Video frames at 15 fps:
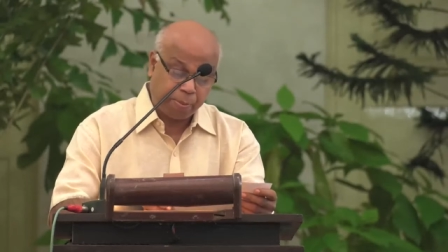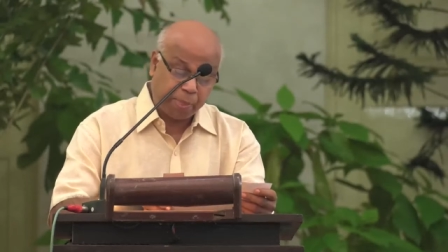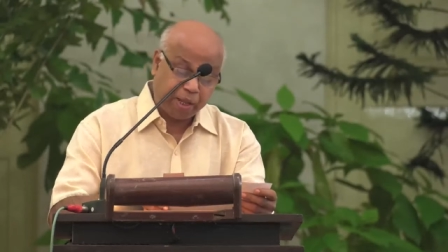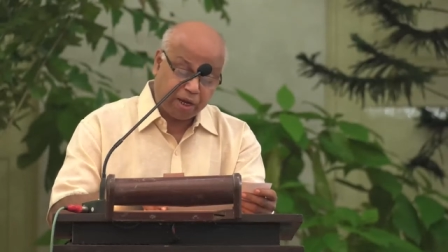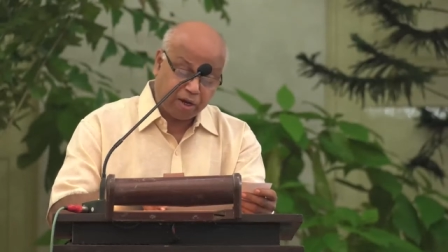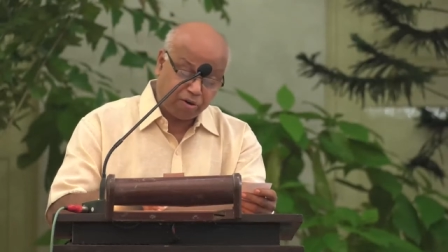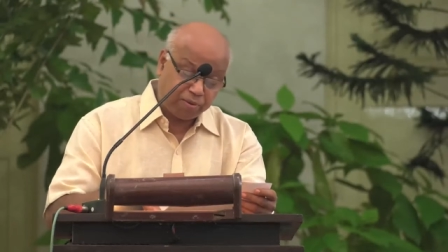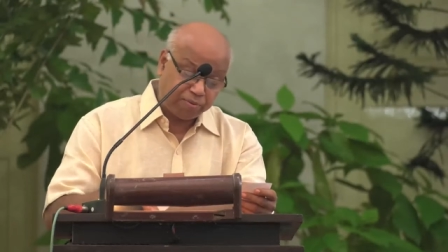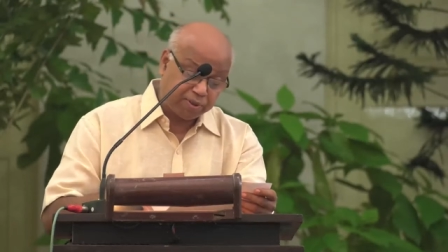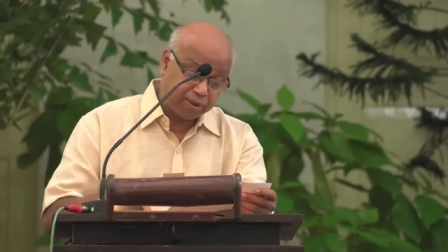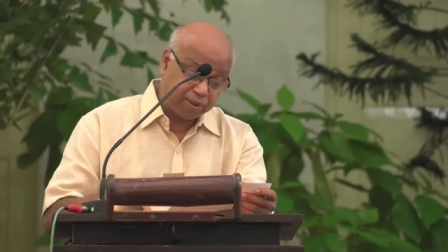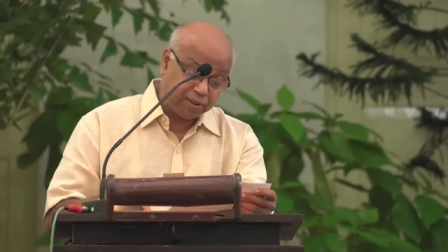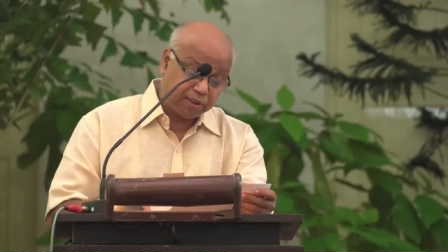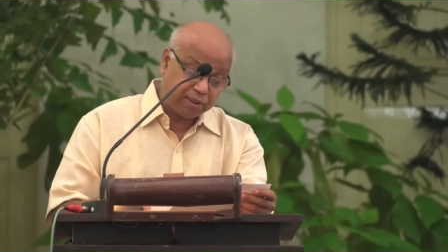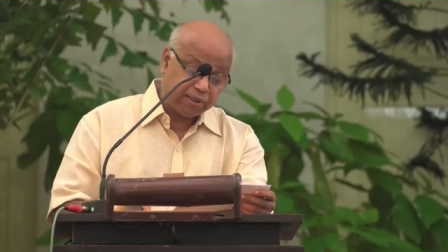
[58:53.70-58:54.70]

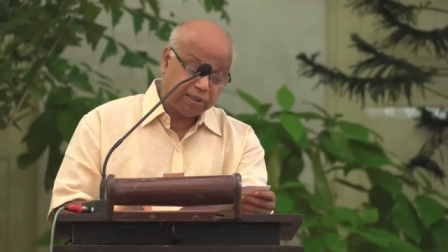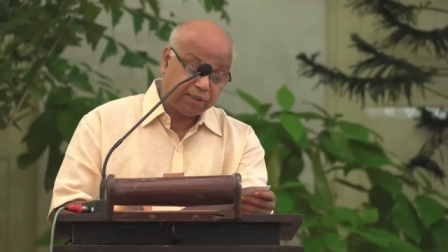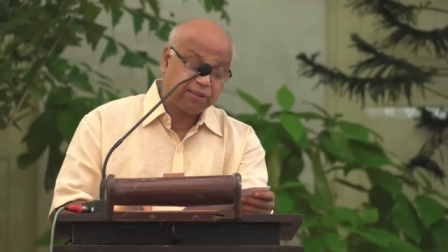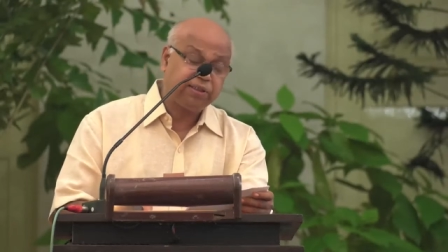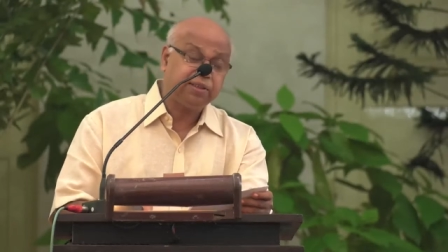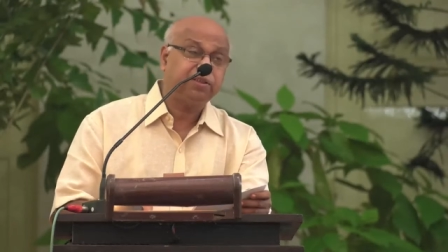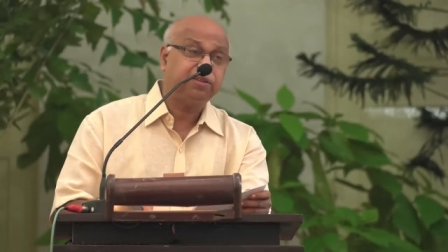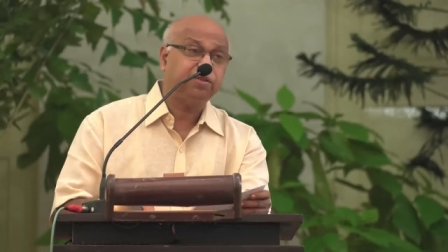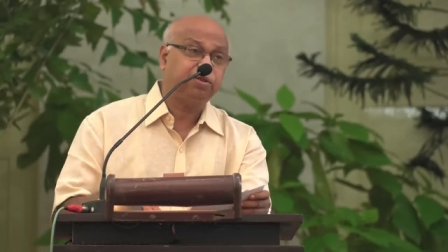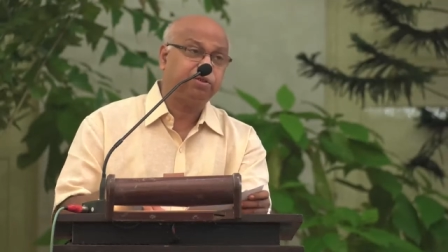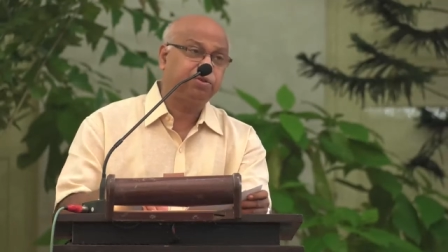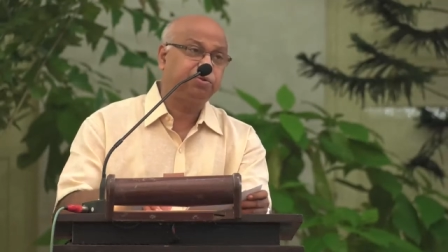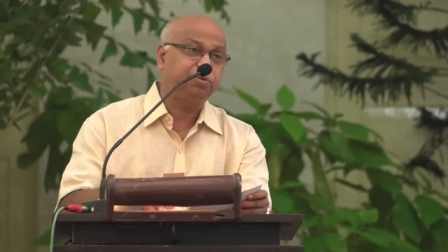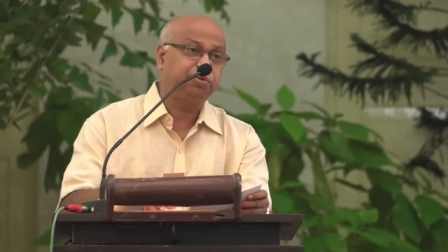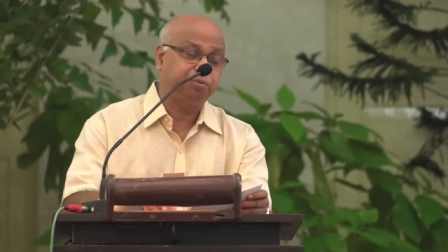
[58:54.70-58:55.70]
However, this is
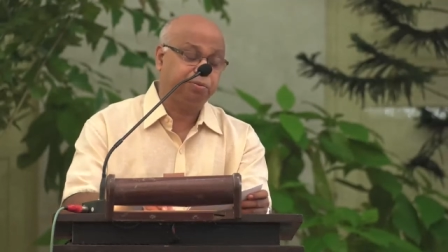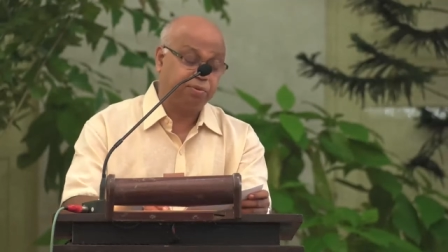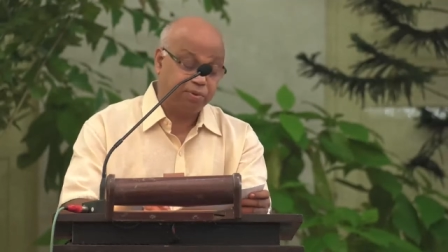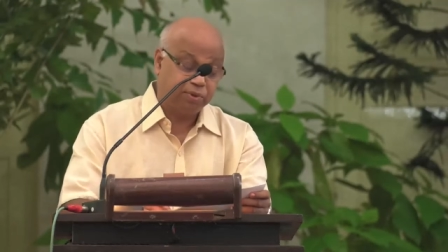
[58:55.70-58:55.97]
not true.